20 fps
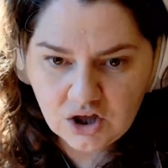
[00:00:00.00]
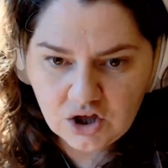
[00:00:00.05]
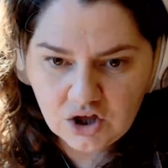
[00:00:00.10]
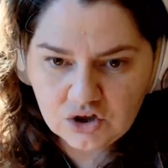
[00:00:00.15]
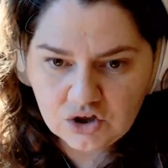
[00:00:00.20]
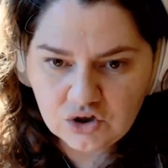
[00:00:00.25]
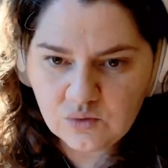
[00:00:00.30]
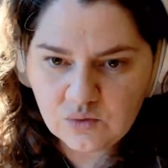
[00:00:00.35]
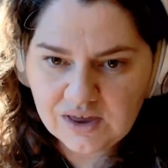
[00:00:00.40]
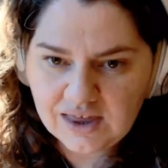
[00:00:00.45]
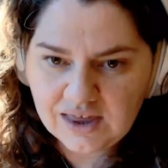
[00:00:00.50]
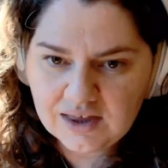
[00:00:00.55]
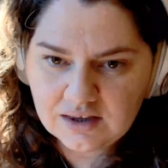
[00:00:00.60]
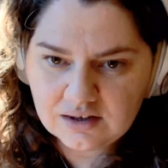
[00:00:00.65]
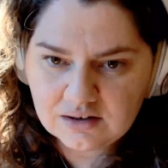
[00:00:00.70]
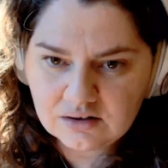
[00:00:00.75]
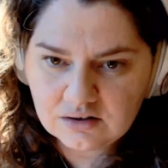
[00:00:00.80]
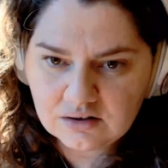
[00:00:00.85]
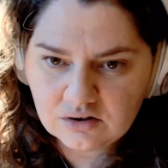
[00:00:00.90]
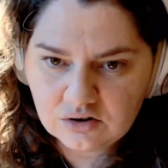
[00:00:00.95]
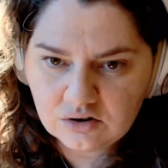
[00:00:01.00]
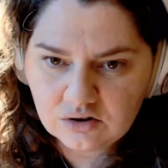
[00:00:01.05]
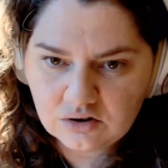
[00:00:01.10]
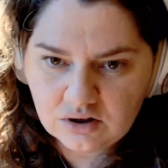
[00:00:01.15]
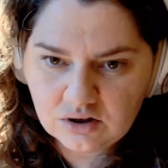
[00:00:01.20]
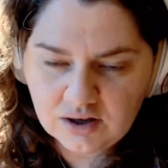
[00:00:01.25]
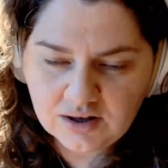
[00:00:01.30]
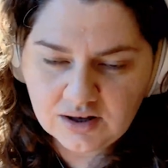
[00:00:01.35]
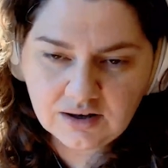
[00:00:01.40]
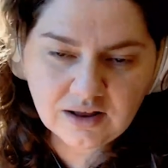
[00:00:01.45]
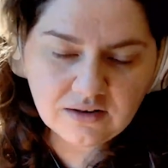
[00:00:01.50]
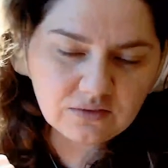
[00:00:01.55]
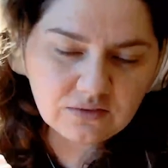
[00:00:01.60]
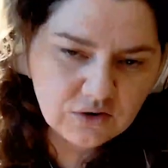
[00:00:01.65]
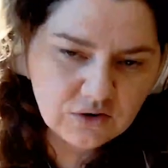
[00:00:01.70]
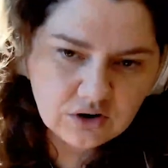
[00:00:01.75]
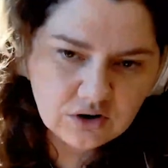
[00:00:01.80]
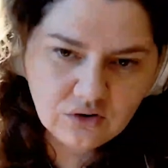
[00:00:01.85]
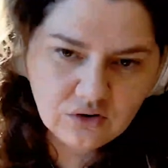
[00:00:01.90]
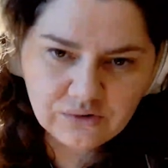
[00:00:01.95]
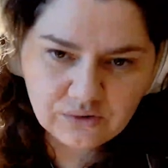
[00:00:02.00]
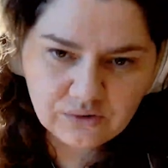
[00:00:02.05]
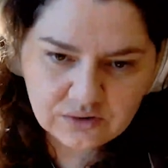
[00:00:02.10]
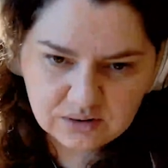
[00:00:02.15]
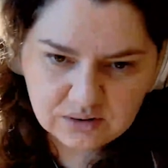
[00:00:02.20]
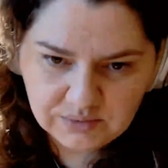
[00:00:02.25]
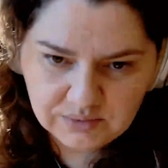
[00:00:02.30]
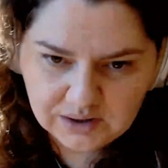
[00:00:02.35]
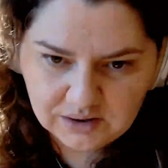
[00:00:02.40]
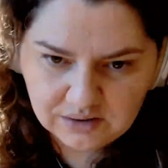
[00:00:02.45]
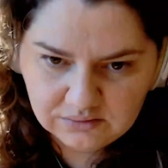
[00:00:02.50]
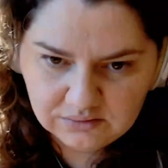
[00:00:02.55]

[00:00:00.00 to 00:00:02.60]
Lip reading: you can't, and they're also going to be,